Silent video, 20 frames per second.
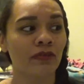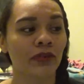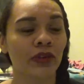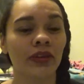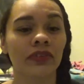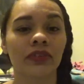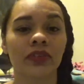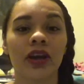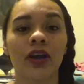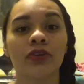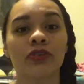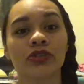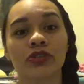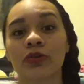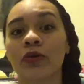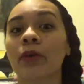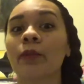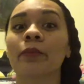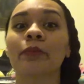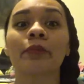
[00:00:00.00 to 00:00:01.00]
whatever, I'll
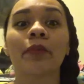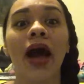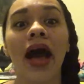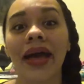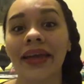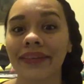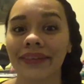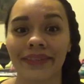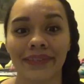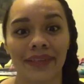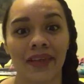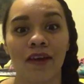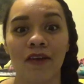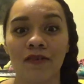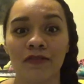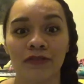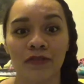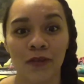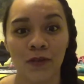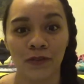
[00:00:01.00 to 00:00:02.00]
show up
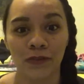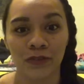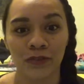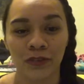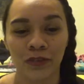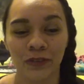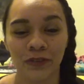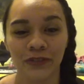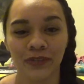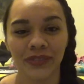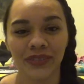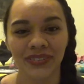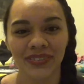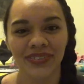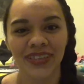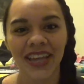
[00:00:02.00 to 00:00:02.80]
myself also.